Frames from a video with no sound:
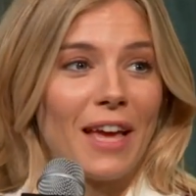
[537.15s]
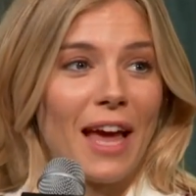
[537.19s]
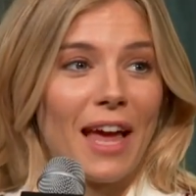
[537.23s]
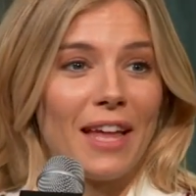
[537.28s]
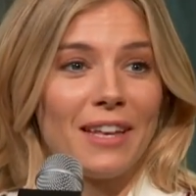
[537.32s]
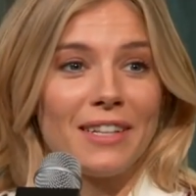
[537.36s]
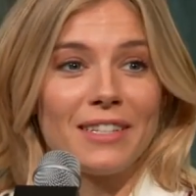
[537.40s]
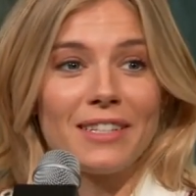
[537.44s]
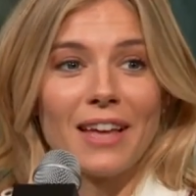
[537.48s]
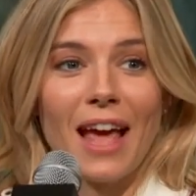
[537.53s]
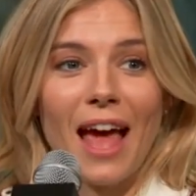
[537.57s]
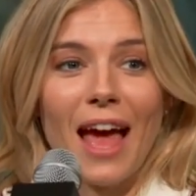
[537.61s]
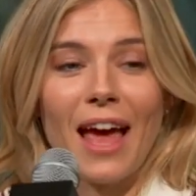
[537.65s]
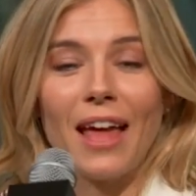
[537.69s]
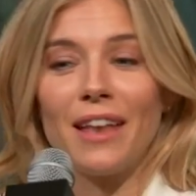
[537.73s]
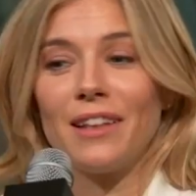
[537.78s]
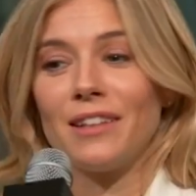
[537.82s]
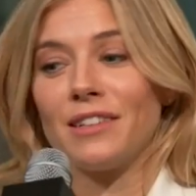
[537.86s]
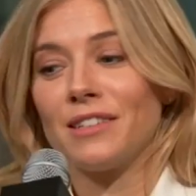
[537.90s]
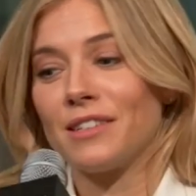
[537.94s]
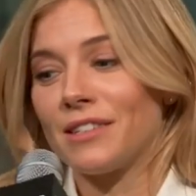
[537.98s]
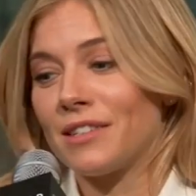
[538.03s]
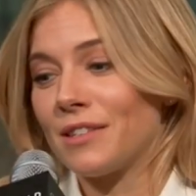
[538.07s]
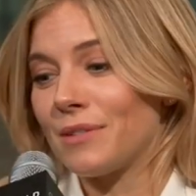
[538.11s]

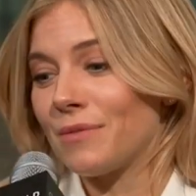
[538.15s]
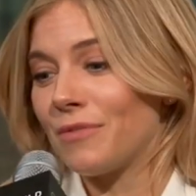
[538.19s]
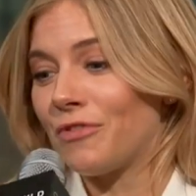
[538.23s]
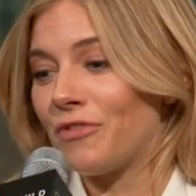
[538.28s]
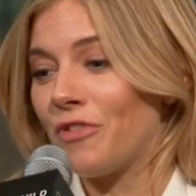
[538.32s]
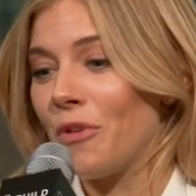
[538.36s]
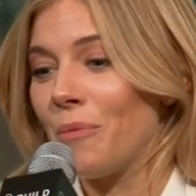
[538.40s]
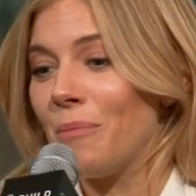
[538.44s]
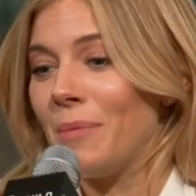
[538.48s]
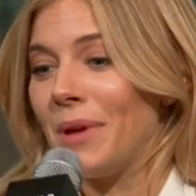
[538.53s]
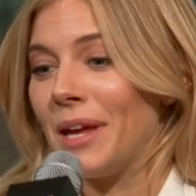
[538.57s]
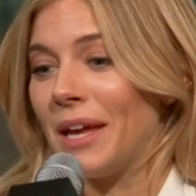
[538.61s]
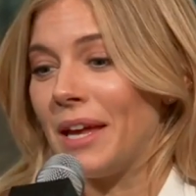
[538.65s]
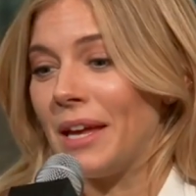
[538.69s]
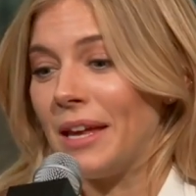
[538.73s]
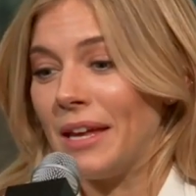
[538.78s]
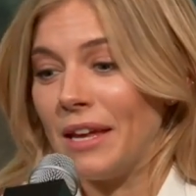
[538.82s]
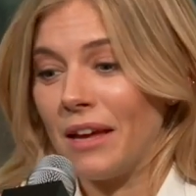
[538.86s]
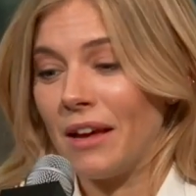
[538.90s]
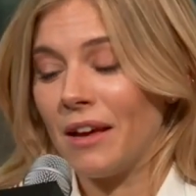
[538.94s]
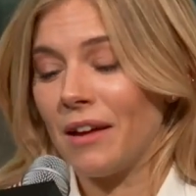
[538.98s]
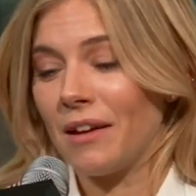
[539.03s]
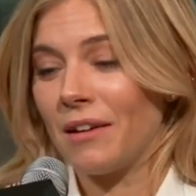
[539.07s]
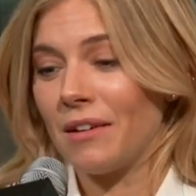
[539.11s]
And for
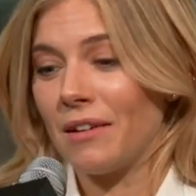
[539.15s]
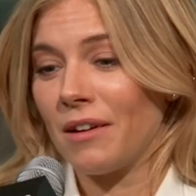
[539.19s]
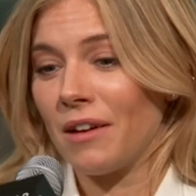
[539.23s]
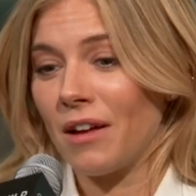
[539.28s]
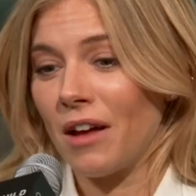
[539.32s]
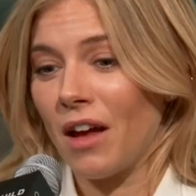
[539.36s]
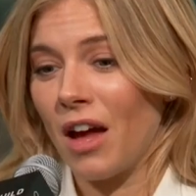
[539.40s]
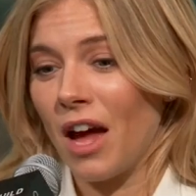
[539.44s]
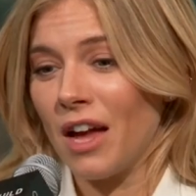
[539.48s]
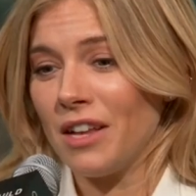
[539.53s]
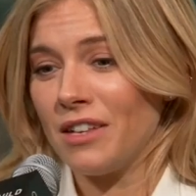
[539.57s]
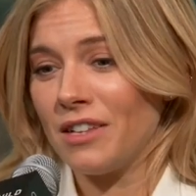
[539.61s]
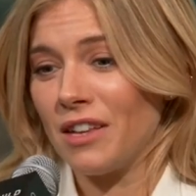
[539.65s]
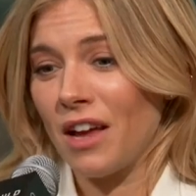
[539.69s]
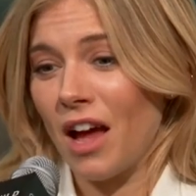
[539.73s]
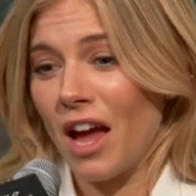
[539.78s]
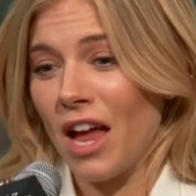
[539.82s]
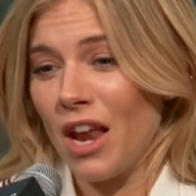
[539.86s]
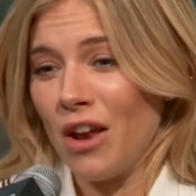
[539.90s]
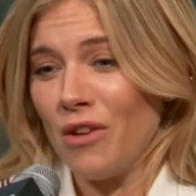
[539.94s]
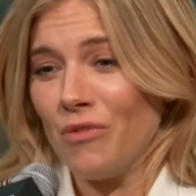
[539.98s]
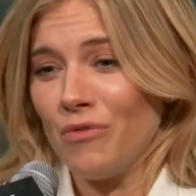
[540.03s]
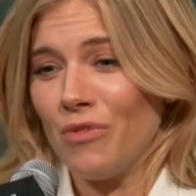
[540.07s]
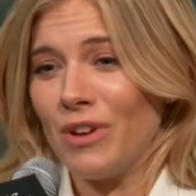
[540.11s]
me, I
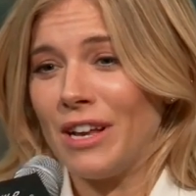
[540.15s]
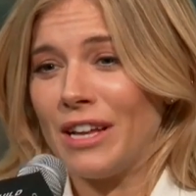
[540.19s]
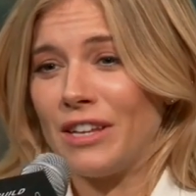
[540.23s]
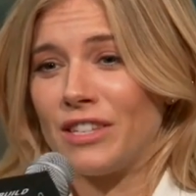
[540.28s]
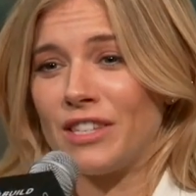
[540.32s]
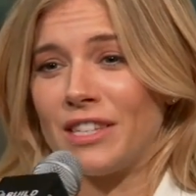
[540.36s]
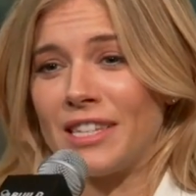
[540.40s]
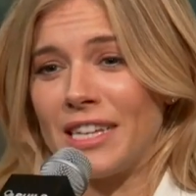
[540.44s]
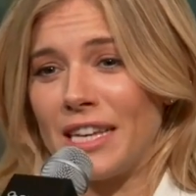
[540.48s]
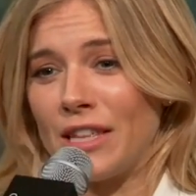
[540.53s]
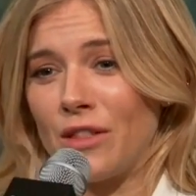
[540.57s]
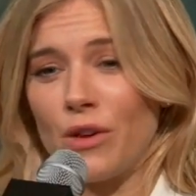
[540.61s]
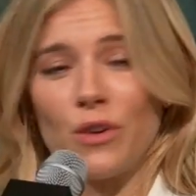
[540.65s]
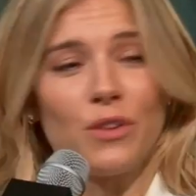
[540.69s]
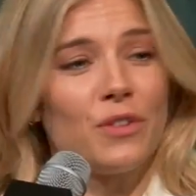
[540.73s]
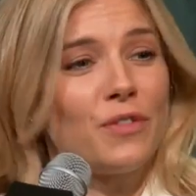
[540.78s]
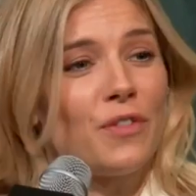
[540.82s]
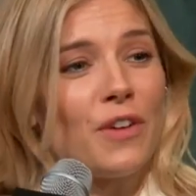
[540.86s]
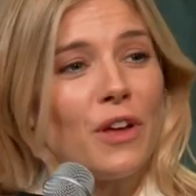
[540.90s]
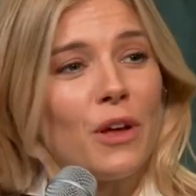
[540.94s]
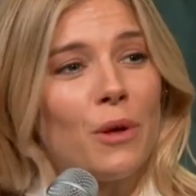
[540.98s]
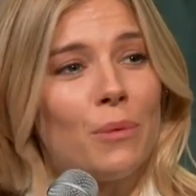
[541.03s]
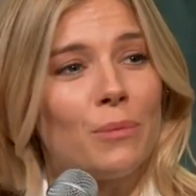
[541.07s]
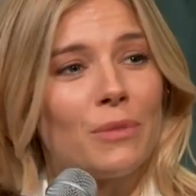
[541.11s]
don't really see those
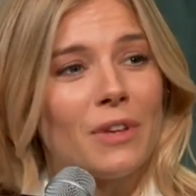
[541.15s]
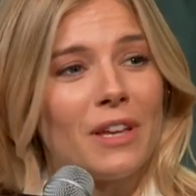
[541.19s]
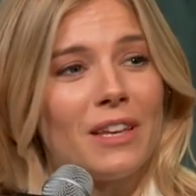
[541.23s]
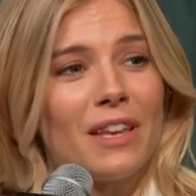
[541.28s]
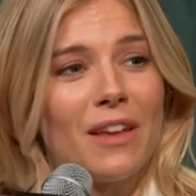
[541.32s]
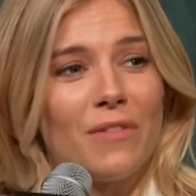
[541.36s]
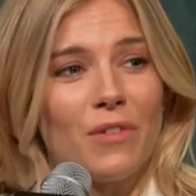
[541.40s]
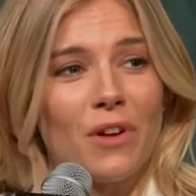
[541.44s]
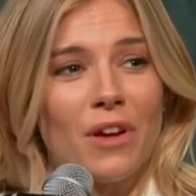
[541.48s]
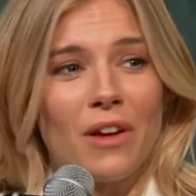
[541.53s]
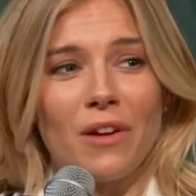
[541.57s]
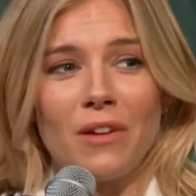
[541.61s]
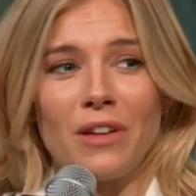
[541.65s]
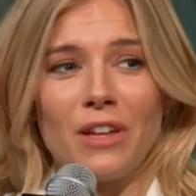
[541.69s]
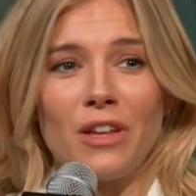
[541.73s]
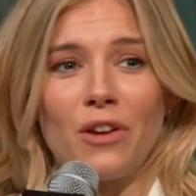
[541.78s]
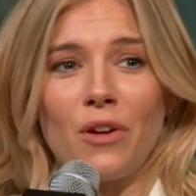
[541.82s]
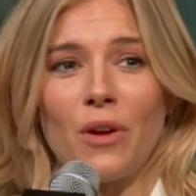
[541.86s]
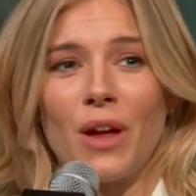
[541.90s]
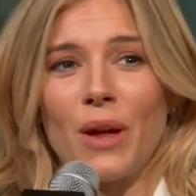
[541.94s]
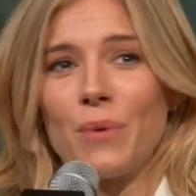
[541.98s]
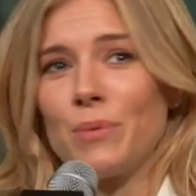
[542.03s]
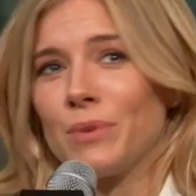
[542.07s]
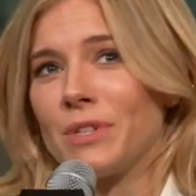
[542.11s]
films. I'd never,
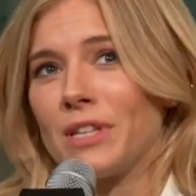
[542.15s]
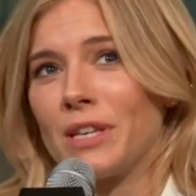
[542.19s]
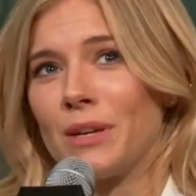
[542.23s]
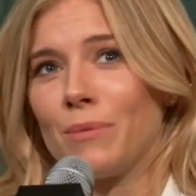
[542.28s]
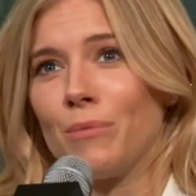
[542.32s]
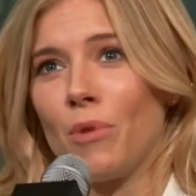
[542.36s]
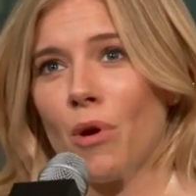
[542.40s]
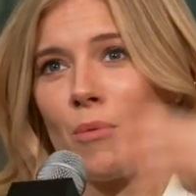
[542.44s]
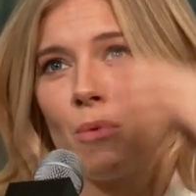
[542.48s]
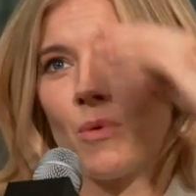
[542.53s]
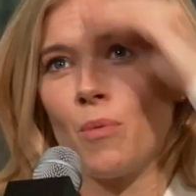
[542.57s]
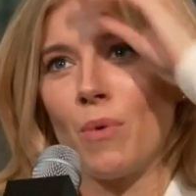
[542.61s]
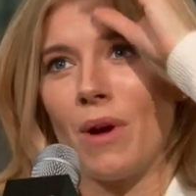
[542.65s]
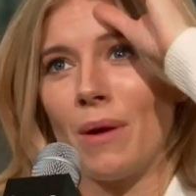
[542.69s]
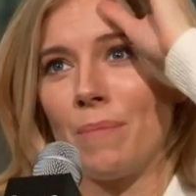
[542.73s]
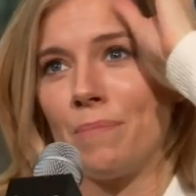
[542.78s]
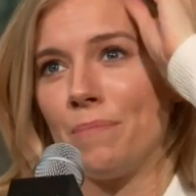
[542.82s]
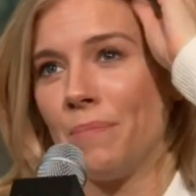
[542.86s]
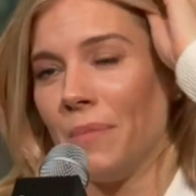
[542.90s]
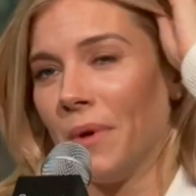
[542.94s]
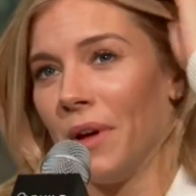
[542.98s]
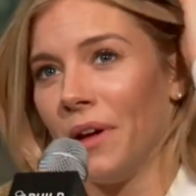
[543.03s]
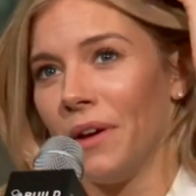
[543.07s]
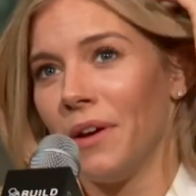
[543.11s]
it was at a moment where
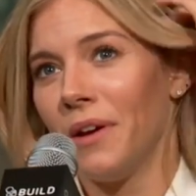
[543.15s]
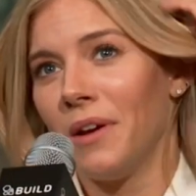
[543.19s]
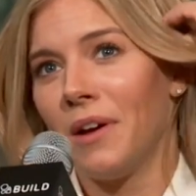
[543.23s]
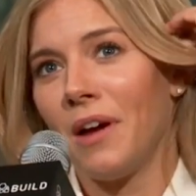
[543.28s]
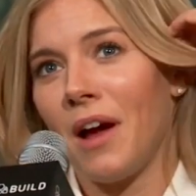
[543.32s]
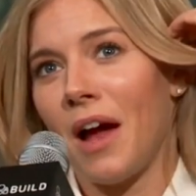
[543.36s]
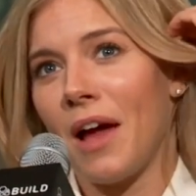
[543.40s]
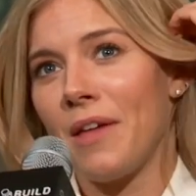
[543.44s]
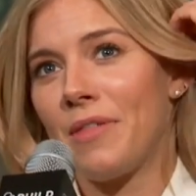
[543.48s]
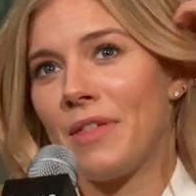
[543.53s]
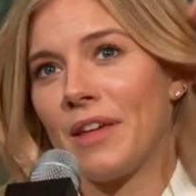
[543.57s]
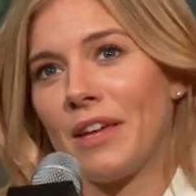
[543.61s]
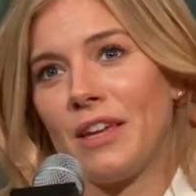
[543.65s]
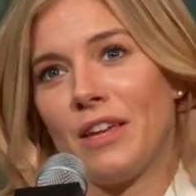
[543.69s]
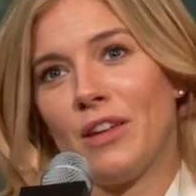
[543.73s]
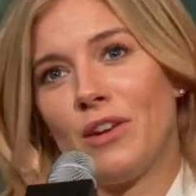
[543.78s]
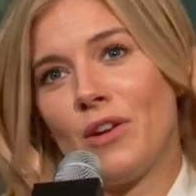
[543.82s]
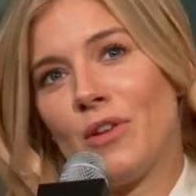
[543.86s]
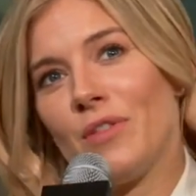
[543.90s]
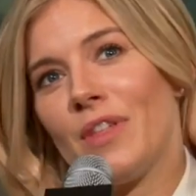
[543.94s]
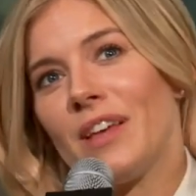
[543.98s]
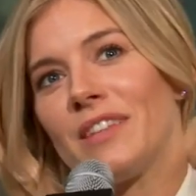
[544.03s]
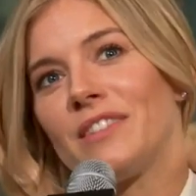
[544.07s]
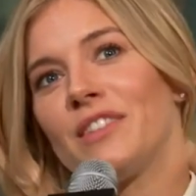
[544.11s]
I think,
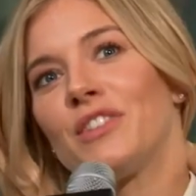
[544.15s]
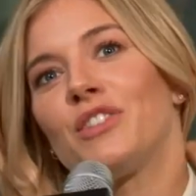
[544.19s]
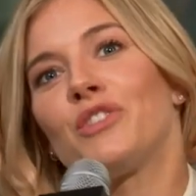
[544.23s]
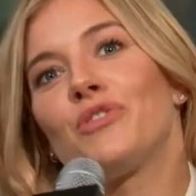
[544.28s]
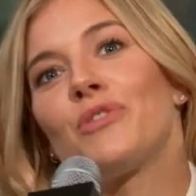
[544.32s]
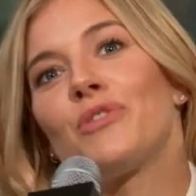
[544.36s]
there's a